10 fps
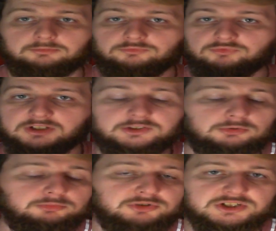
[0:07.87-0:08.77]
Really do
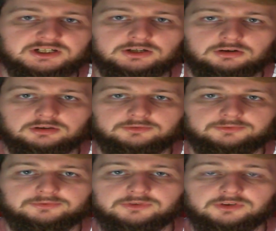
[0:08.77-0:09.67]
appreciate all of
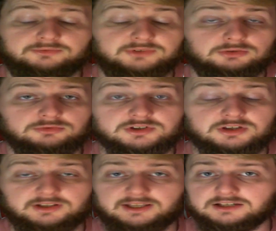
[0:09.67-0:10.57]
the views and the
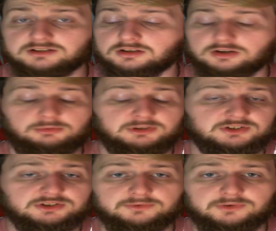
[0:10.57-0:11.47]
likes and the comments and
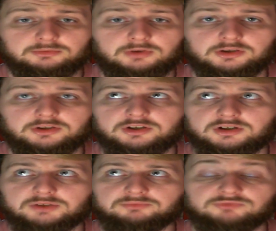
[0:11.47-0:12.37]
stuff on the
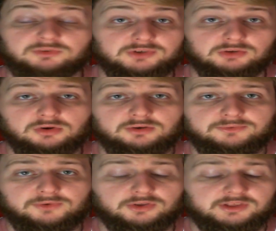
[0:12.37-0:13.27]
review
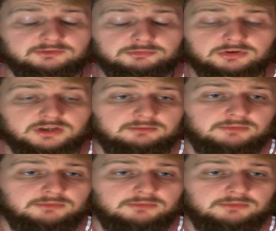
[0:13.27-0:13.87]
for the Liverpool game.